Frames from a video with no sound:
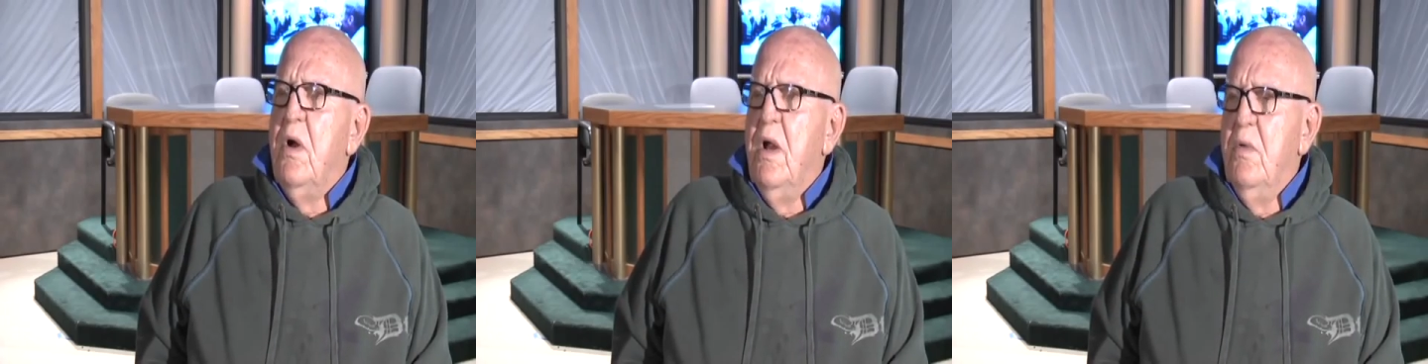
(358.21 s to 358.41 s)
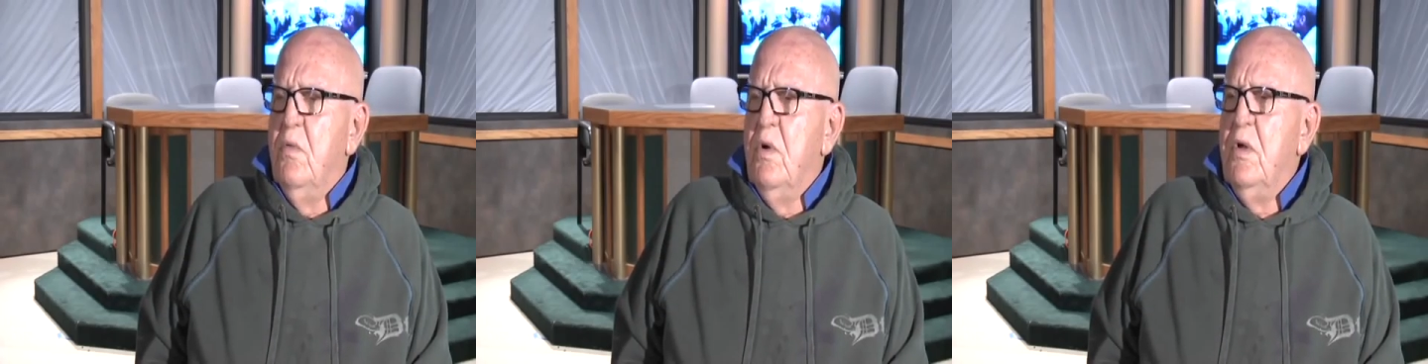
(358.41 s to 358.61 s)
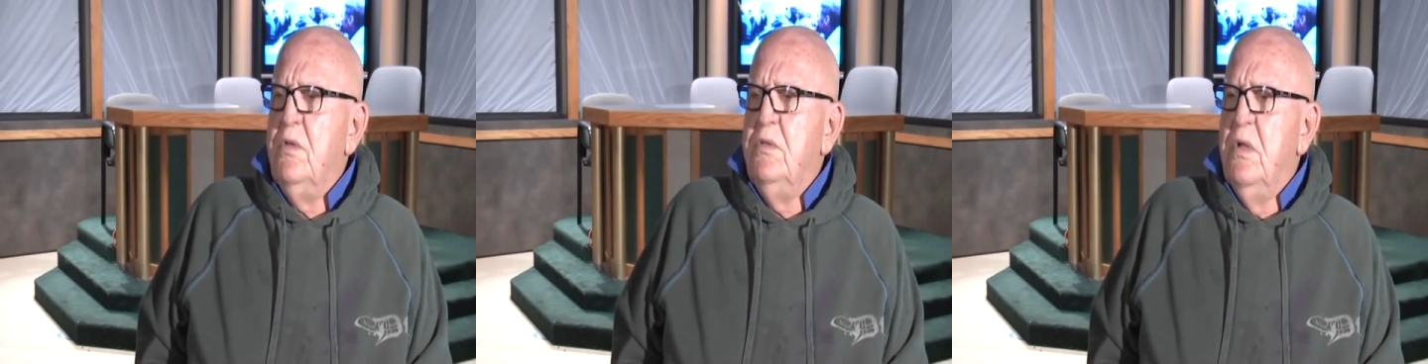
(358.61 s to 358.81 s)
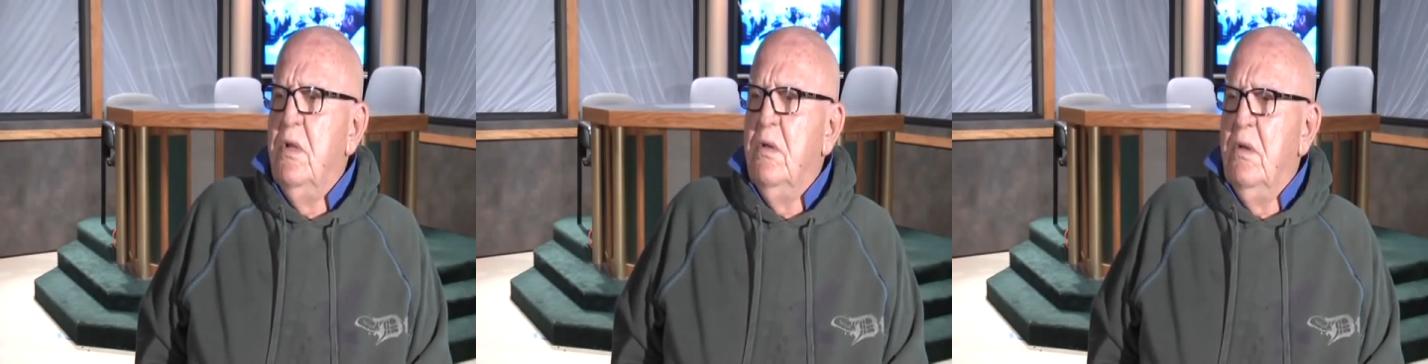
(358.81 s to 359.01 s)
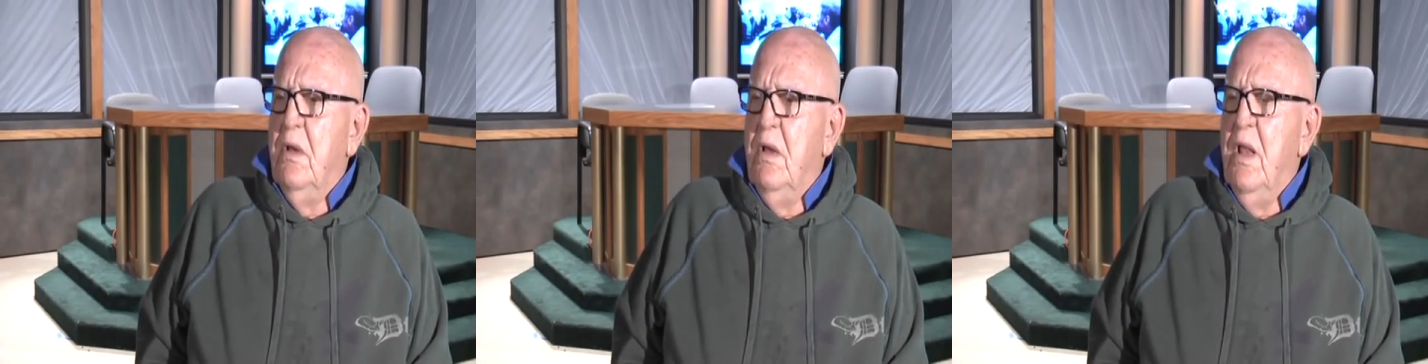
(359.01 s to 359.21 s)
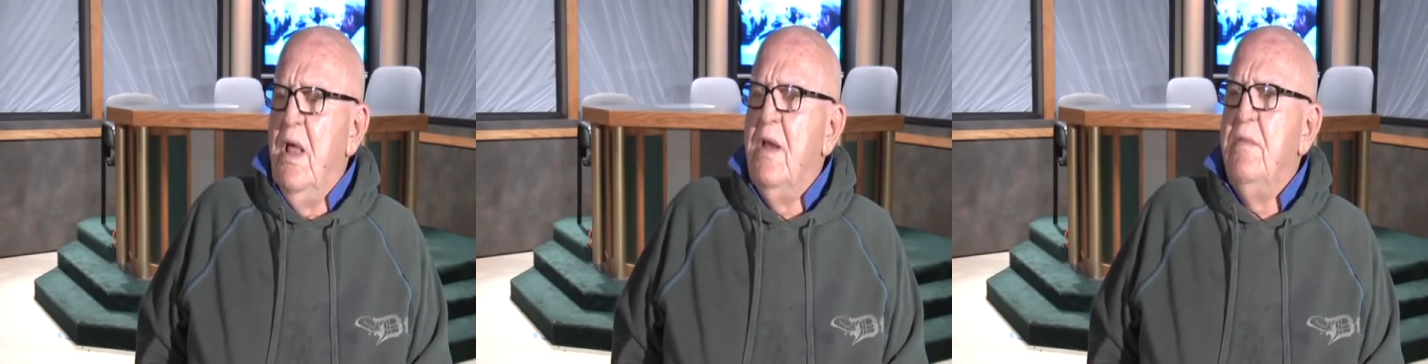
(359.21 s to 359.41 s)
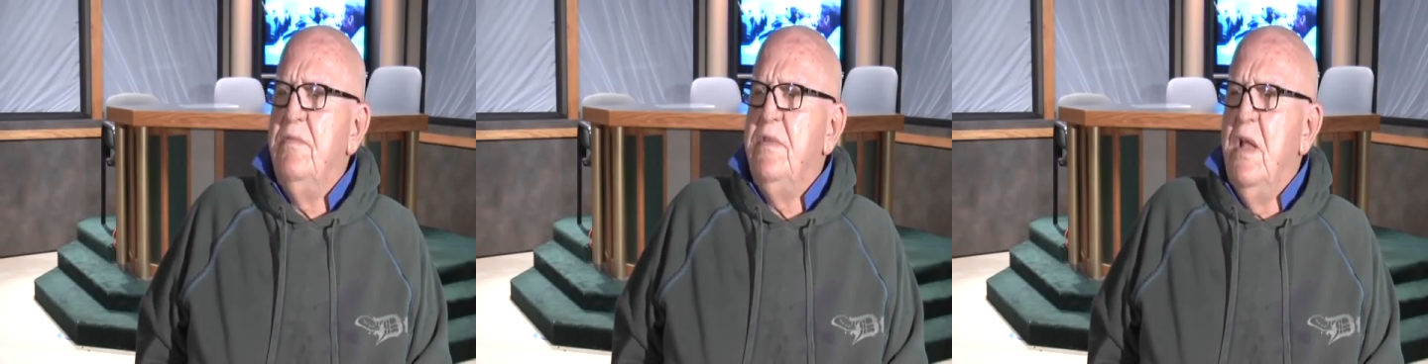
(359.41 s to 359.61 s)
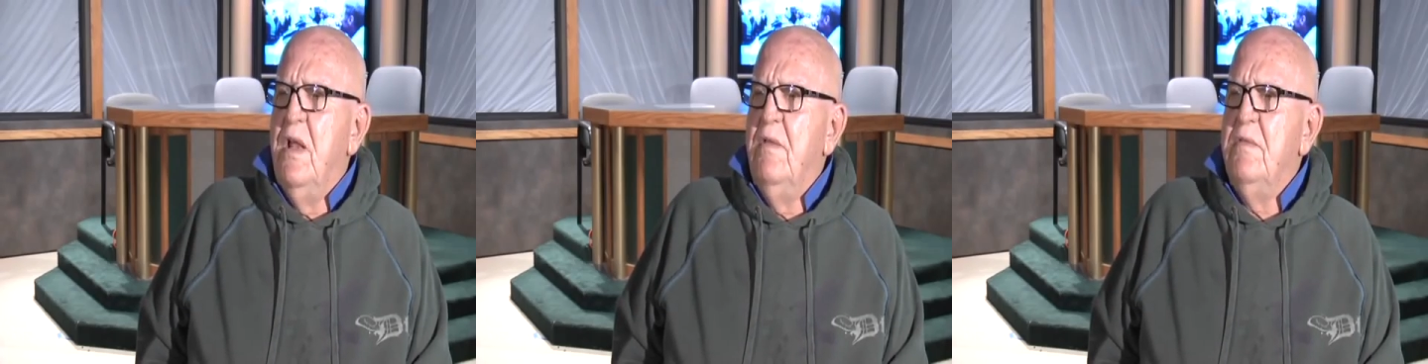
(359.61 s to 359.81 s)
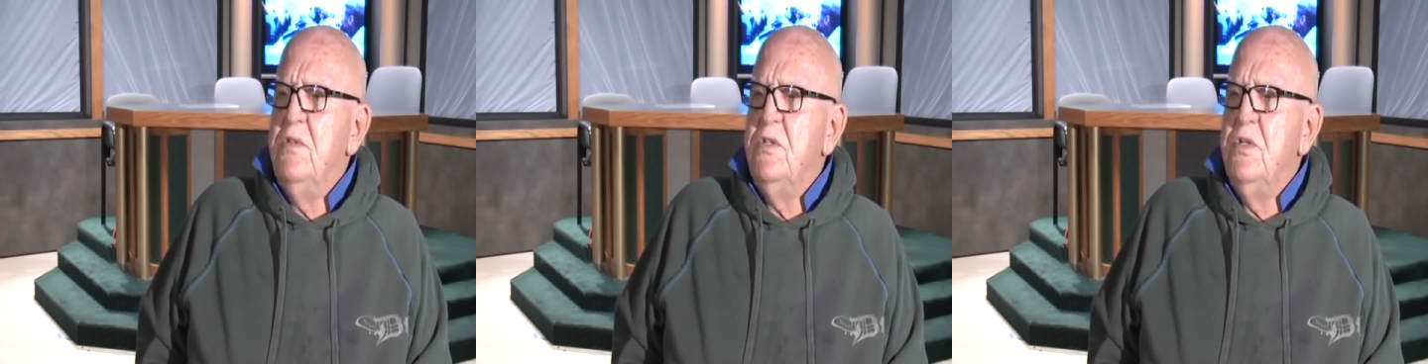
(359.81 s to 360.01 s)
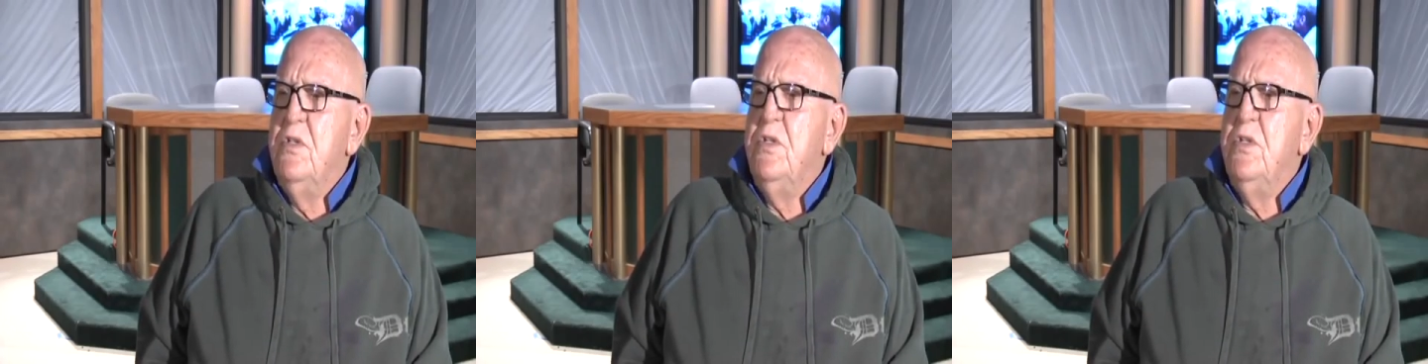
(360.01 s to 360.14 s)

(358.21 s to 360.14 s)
I worked on a lot of television